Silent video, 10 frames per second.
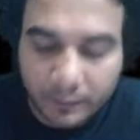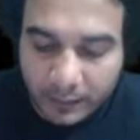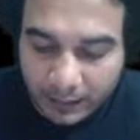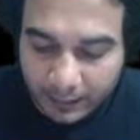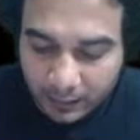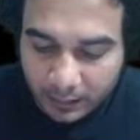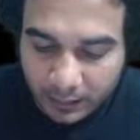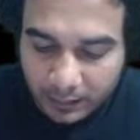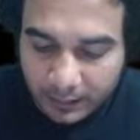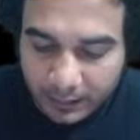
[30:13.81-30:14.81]
And like
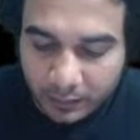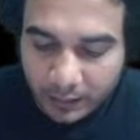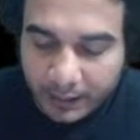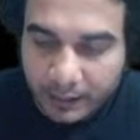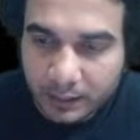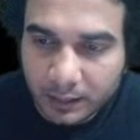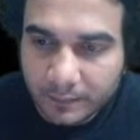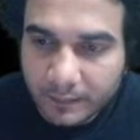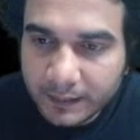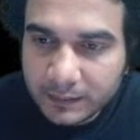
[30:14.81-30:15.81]
you write
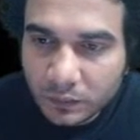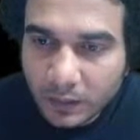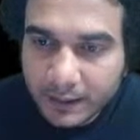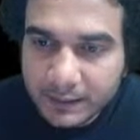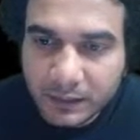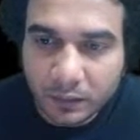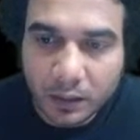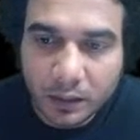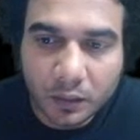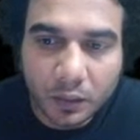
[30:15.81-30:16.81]
y square is
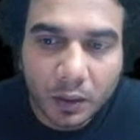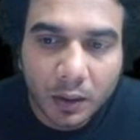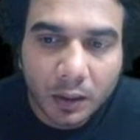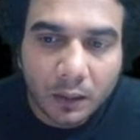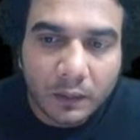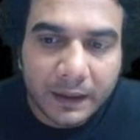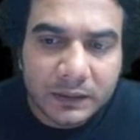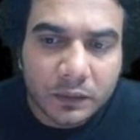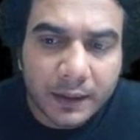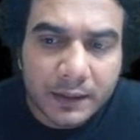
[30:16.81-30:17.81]
equal to
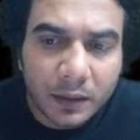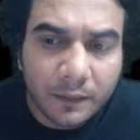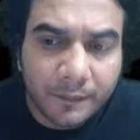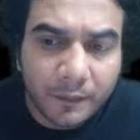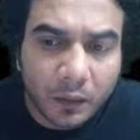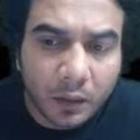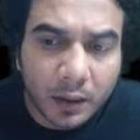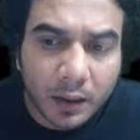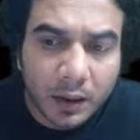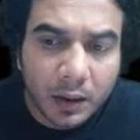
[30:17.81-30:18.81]

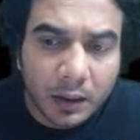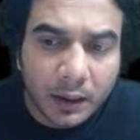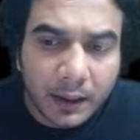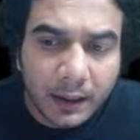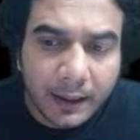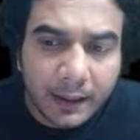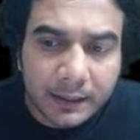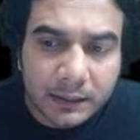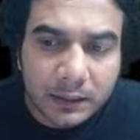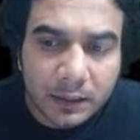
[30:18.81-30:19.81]
4
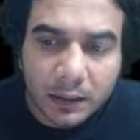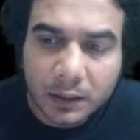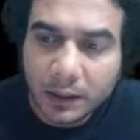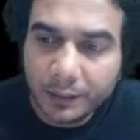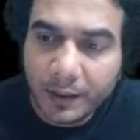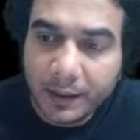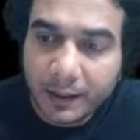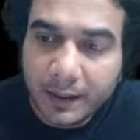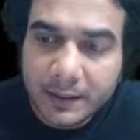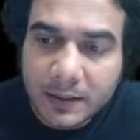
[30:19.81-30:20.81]
ax, and you write
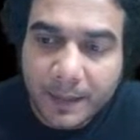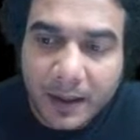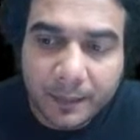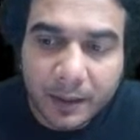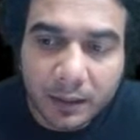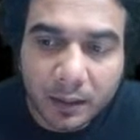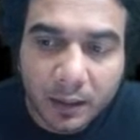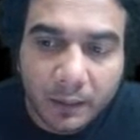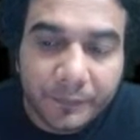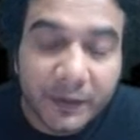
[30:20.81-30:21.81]
a is a parameter.
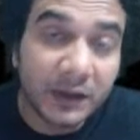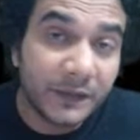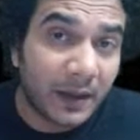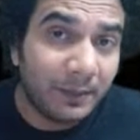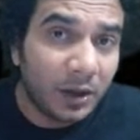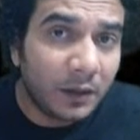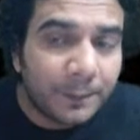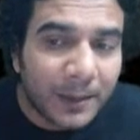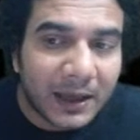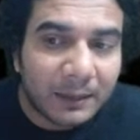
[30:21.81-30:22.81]
This is family of
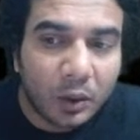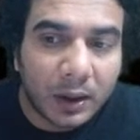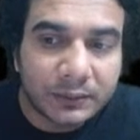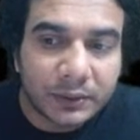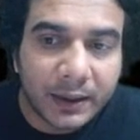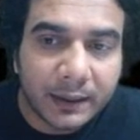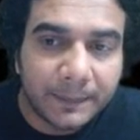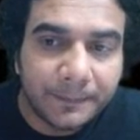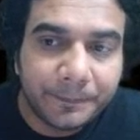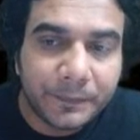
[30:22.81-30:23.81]
parabolas, right?
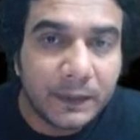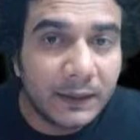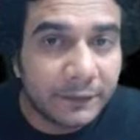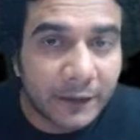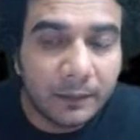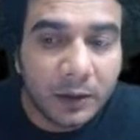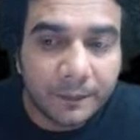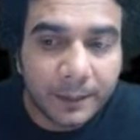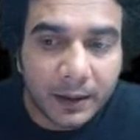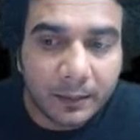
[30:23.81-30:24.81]
This is family of
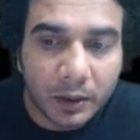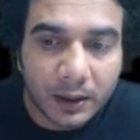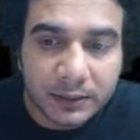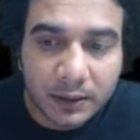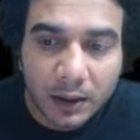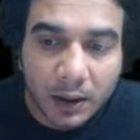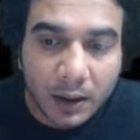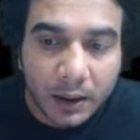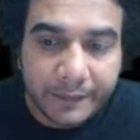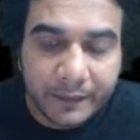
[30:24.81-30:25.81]
parabolas.
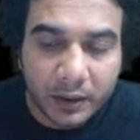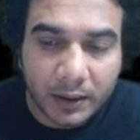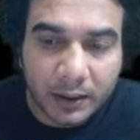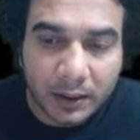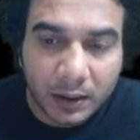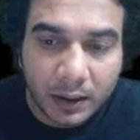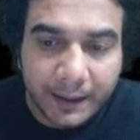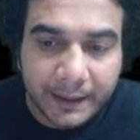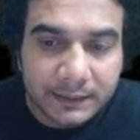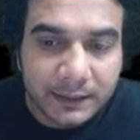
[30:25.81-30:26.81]
Even you can write
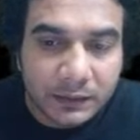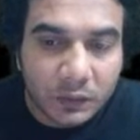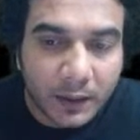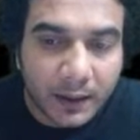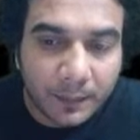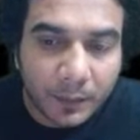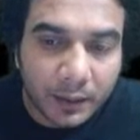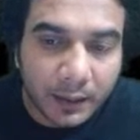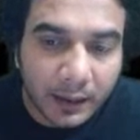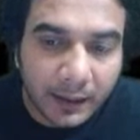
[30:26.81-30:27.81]
x square
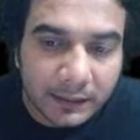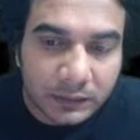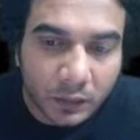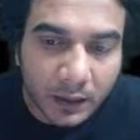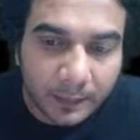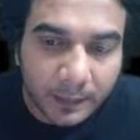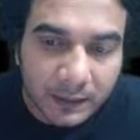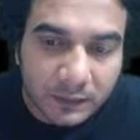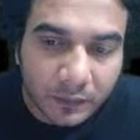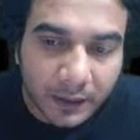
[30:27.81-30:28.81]
upon a square
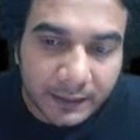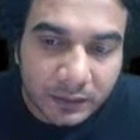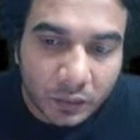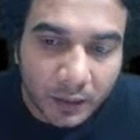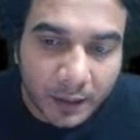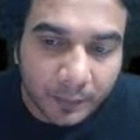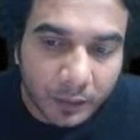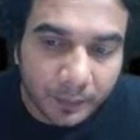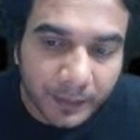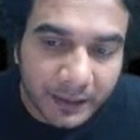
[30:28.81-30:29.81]
plus y square
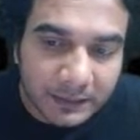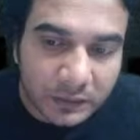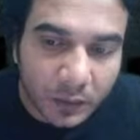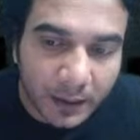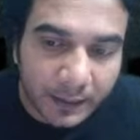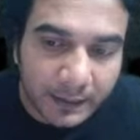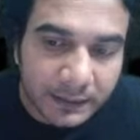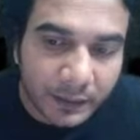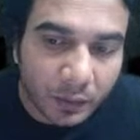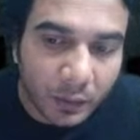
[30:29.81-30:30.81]
upon b square is
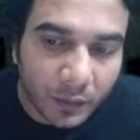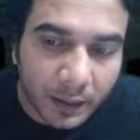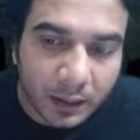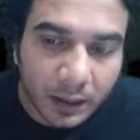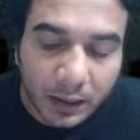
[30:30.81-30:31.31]
equal to 1.